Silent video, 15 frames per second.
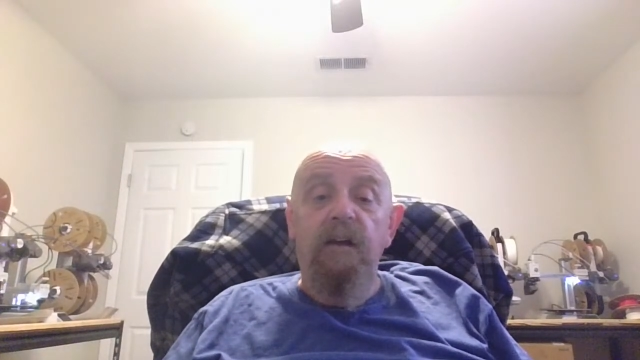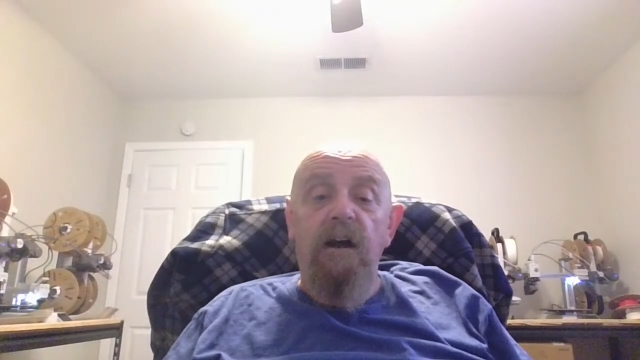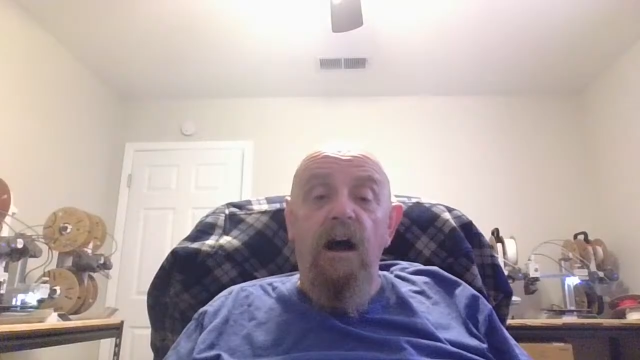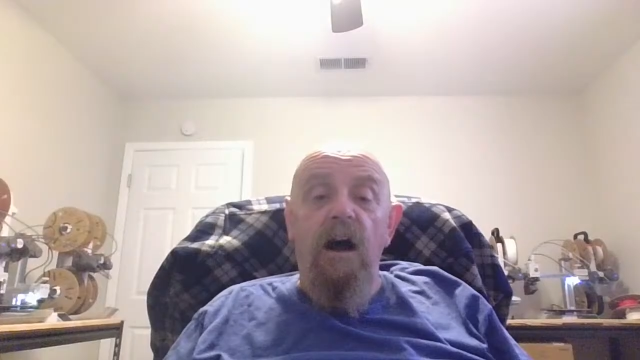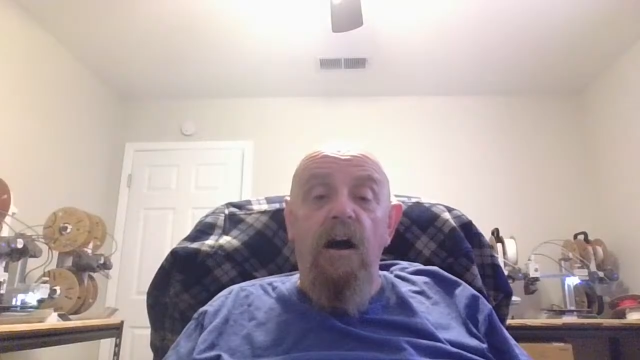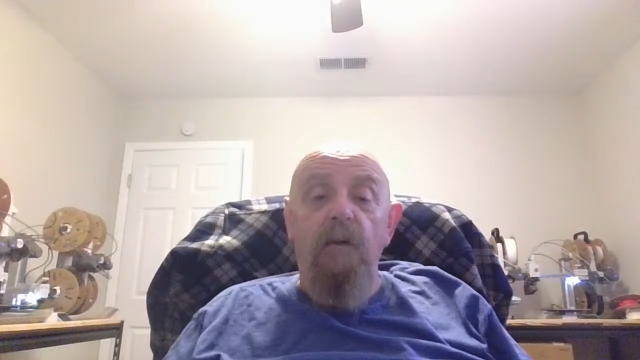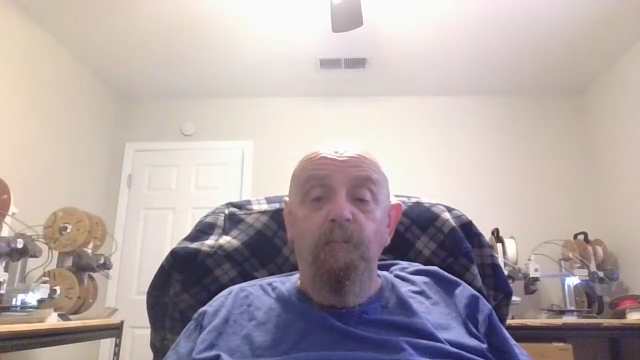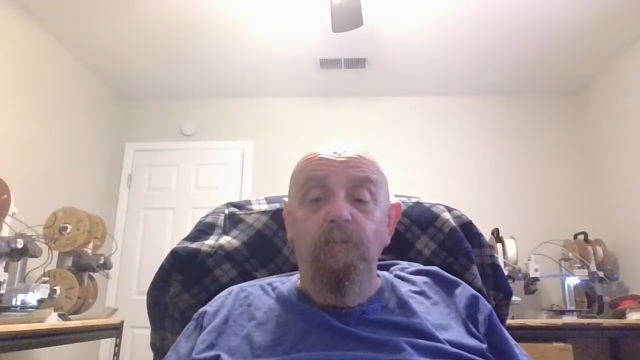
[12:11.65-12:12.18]

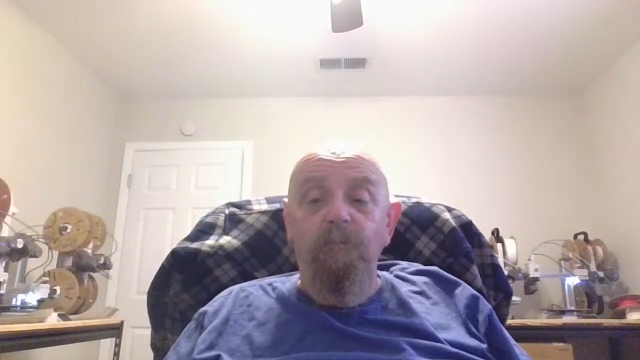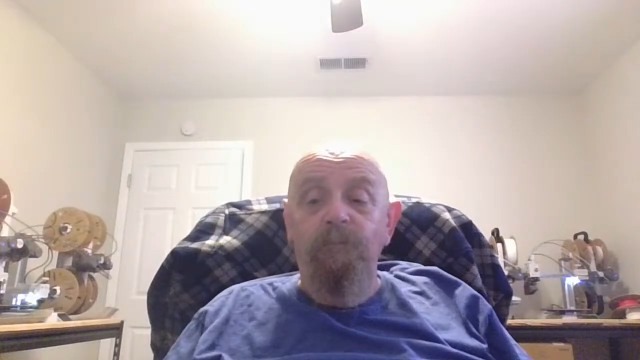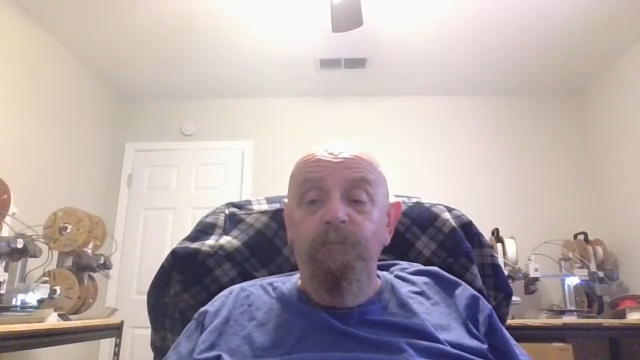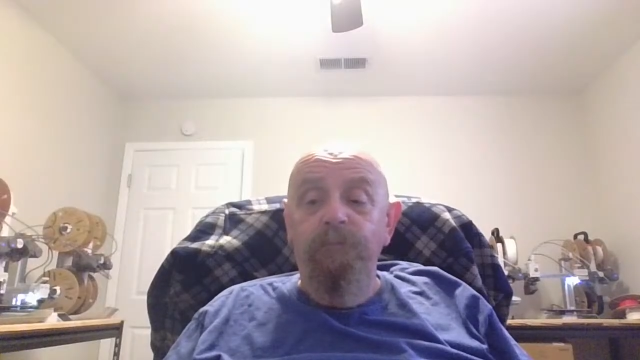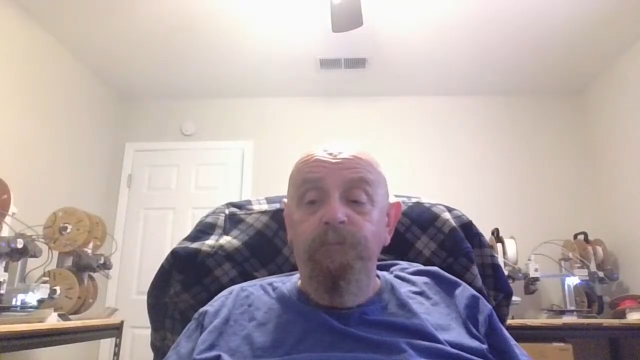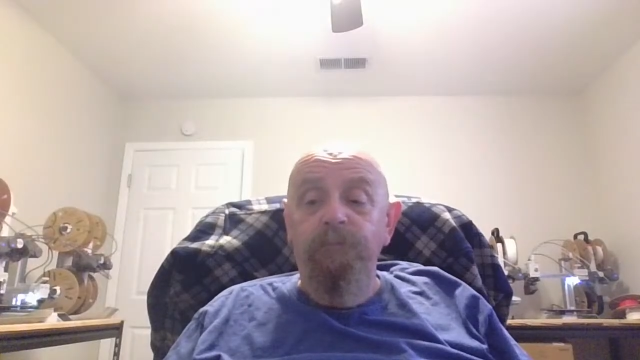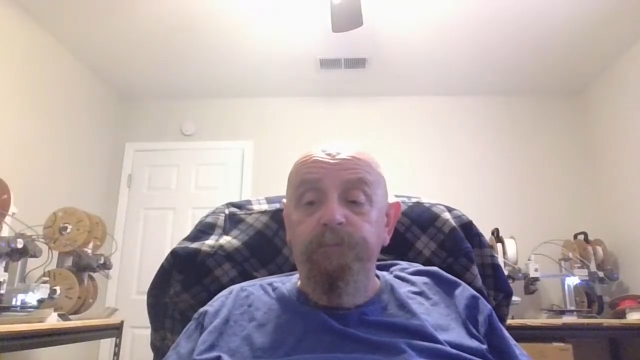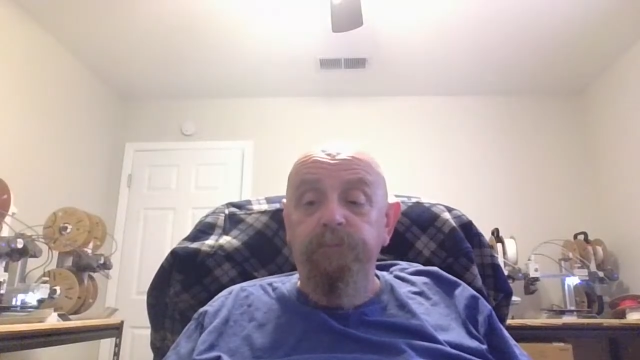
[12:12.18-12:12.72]

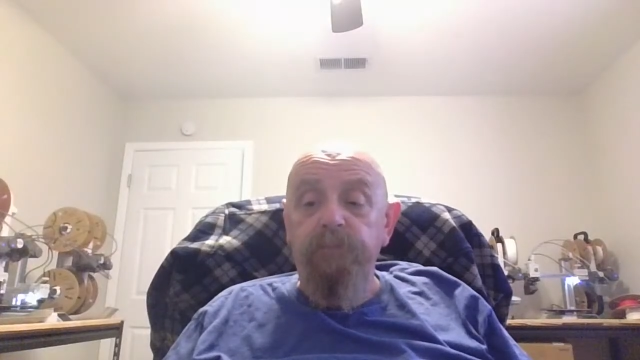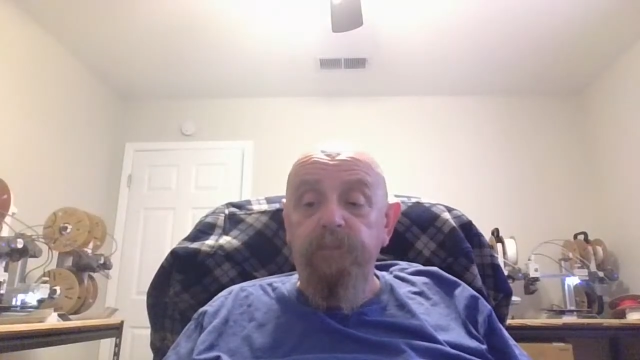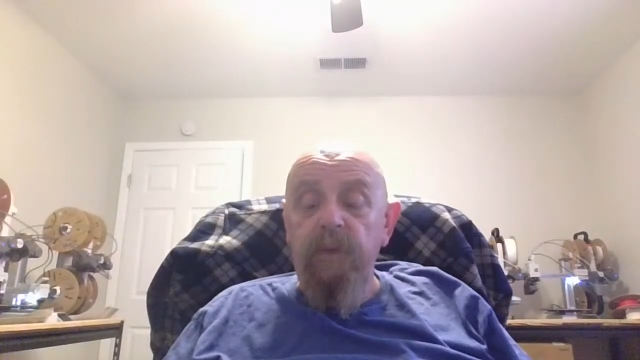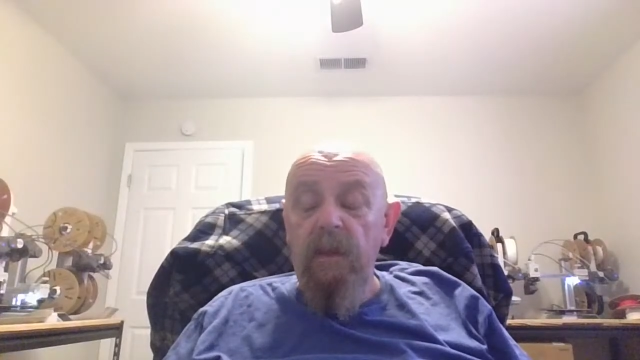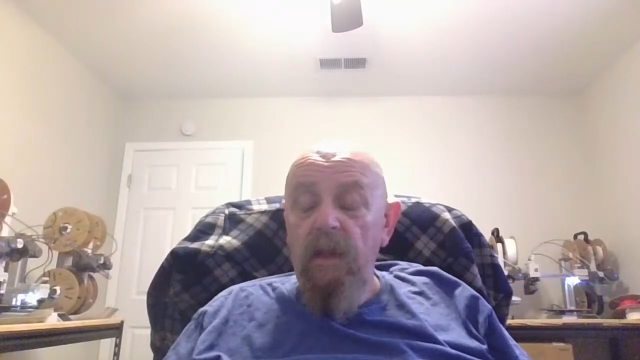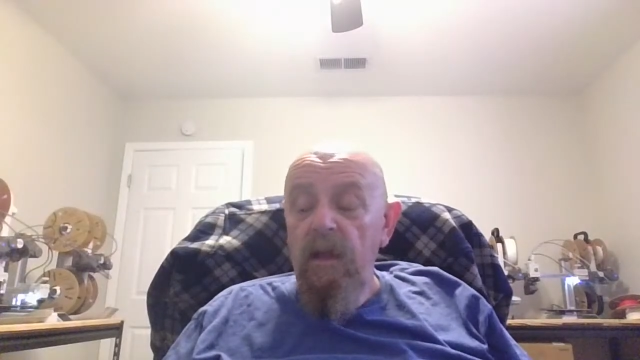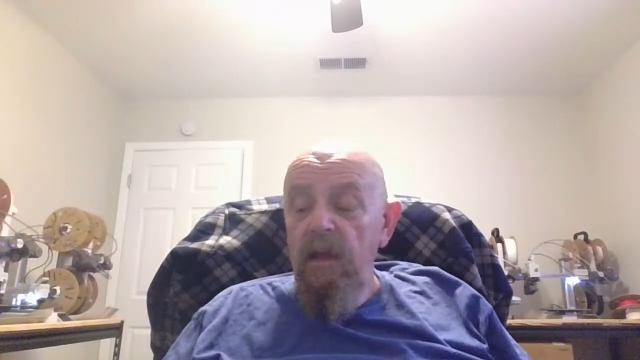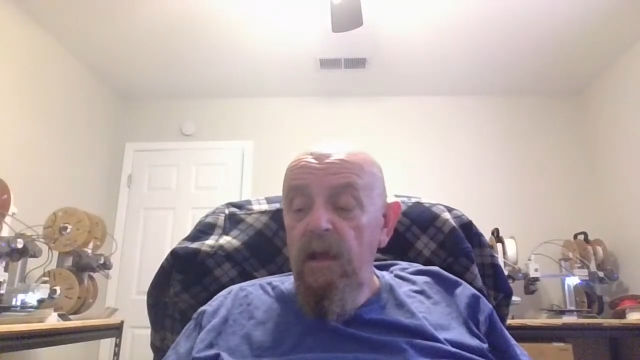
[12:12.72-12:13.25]

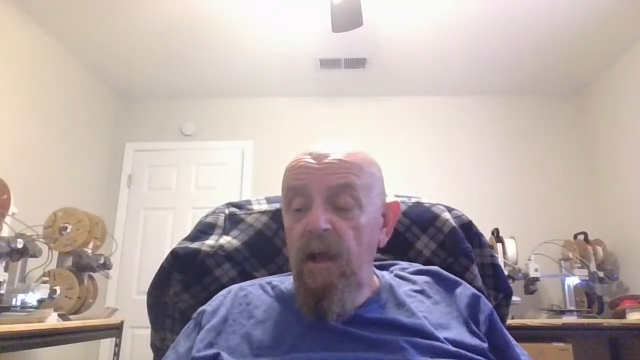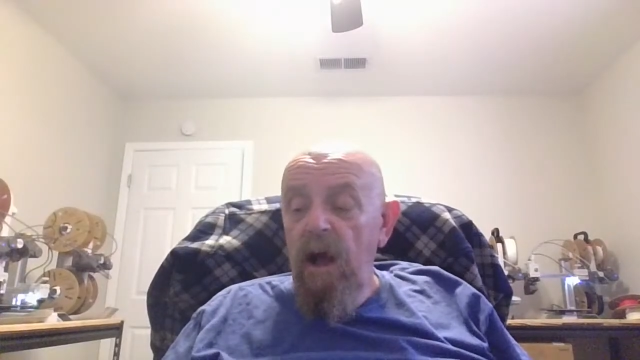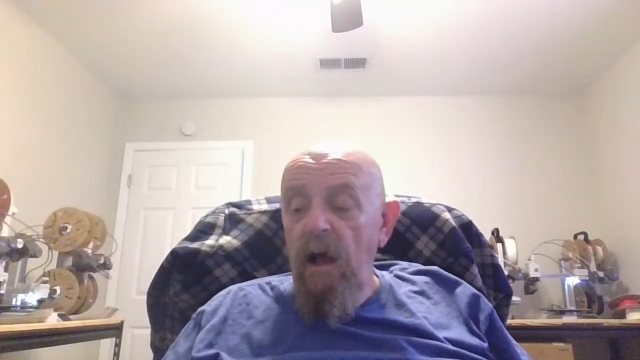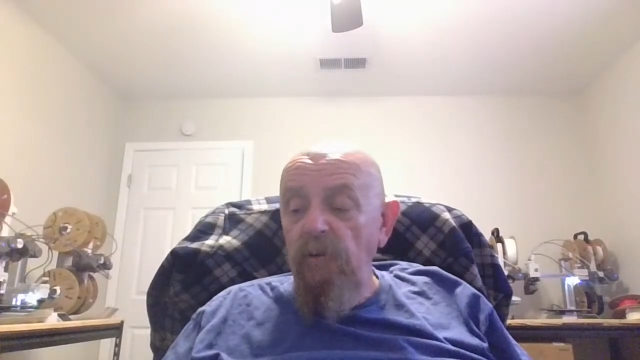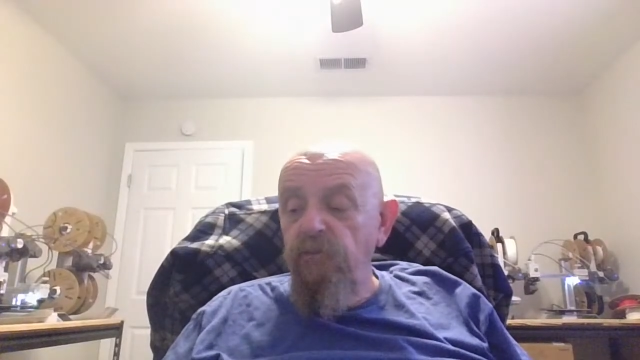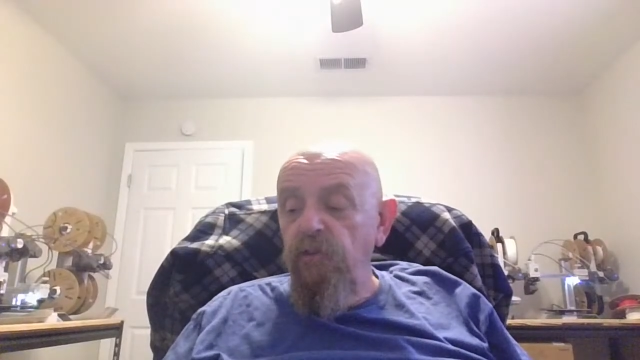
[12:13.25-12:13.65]
I